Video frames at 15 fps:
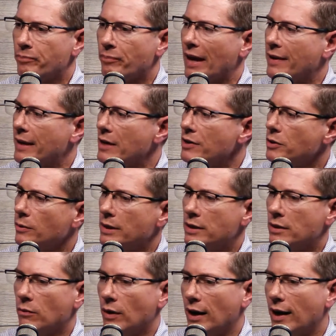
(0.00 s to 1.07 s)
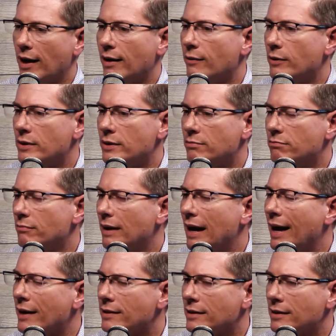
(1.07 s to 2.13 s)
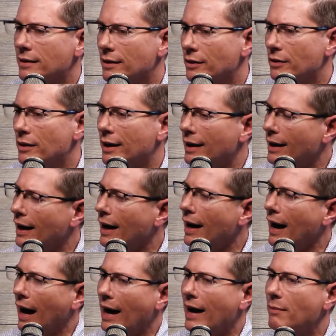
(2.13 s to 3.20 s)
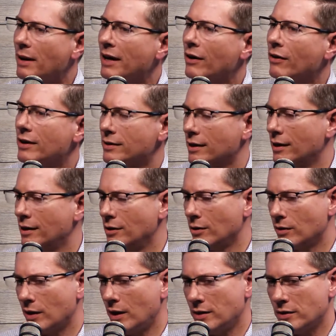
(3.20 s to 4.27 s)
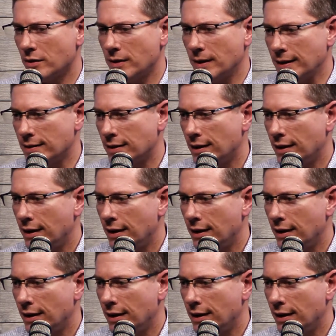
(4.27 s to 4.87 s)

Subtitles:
And that's the reason why it was asking you, and I am interested in your thoughts on this.